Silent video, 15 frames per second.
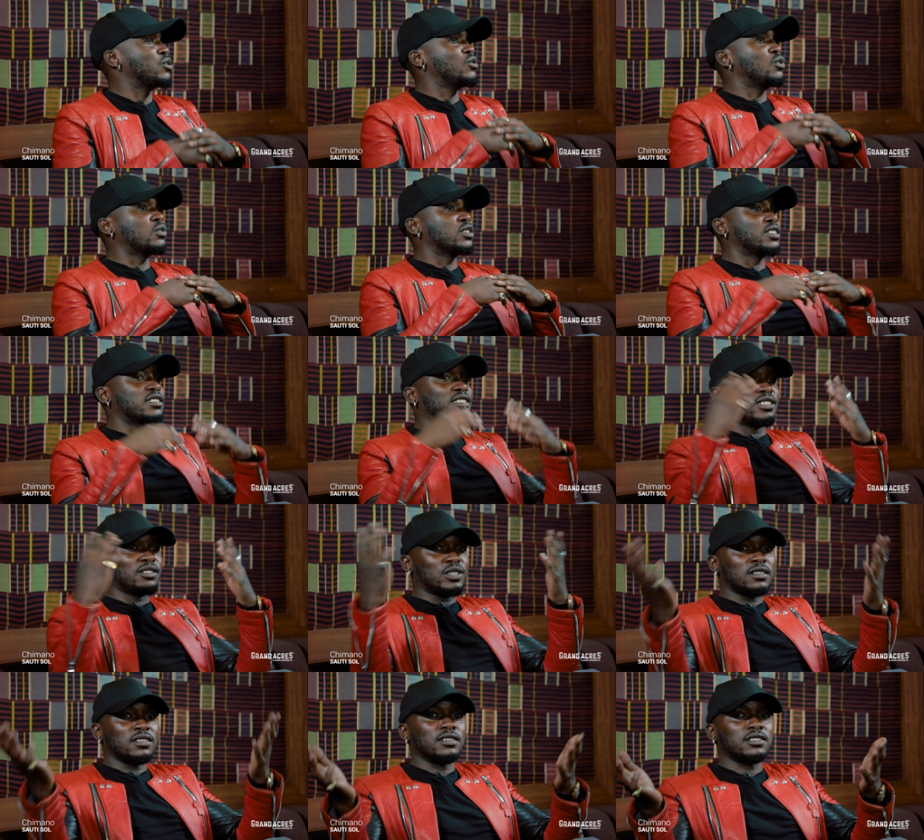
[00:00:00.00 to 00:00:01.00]
And
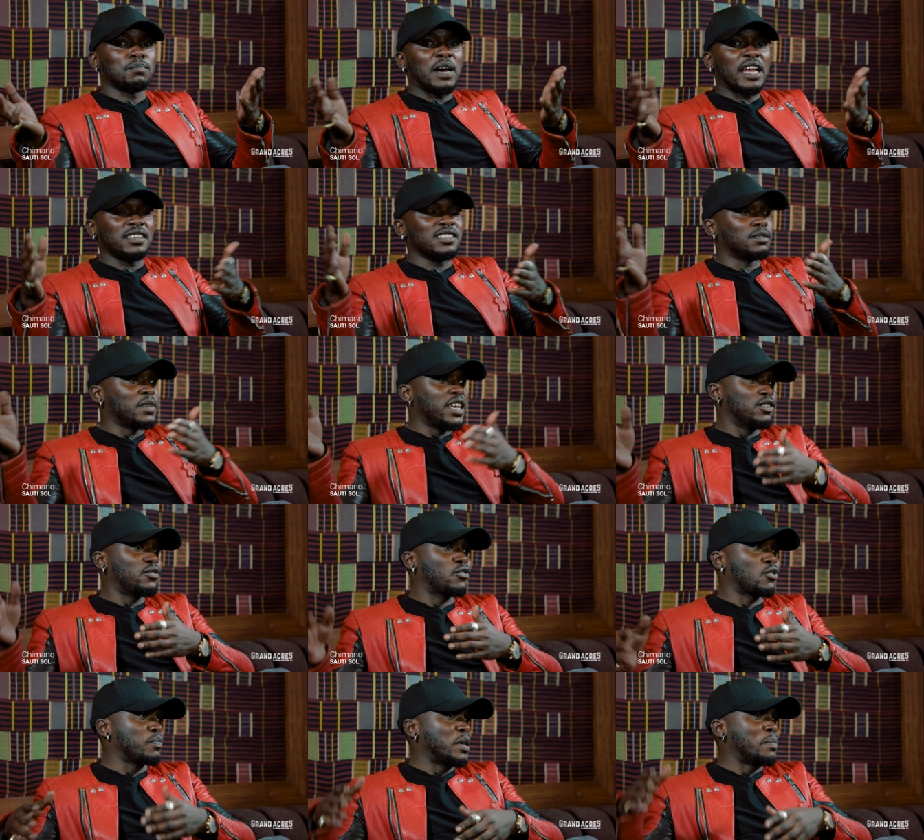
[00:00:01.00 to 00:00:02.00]
this money is
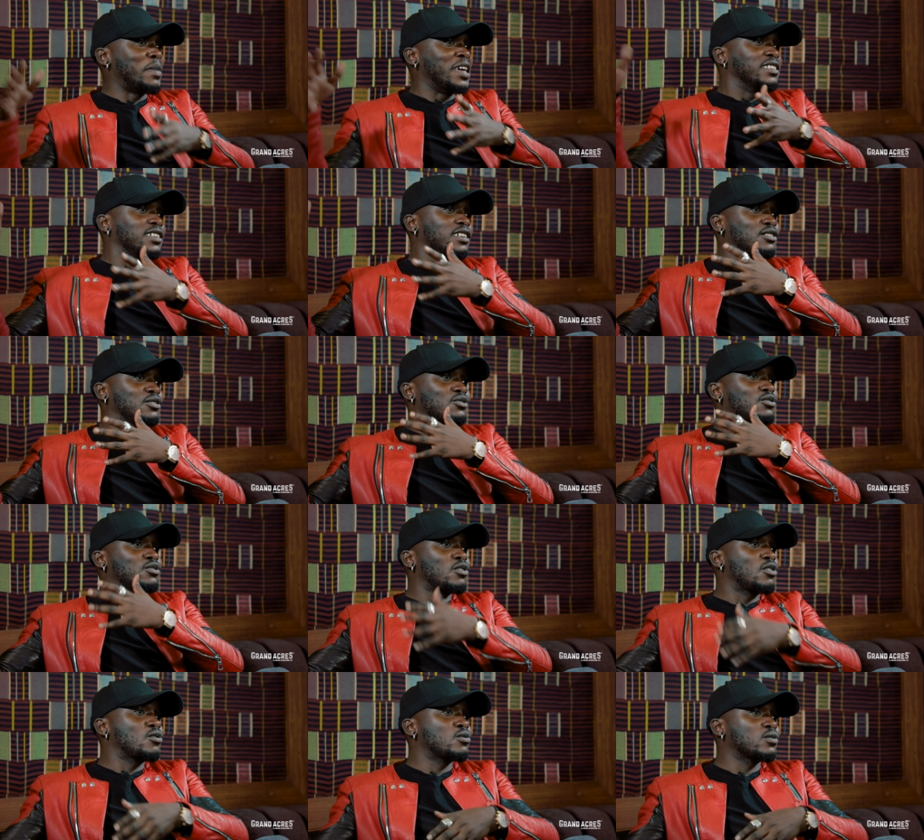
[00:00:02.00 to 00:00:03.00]
made from the maize that is
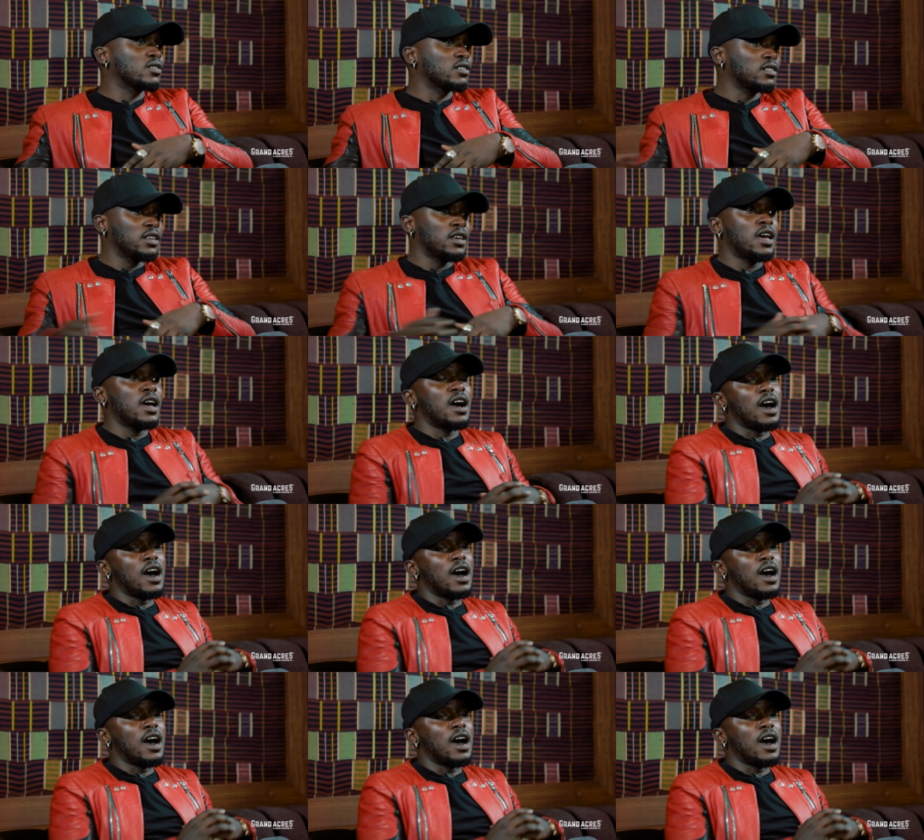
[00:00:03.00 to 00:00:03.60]
grown.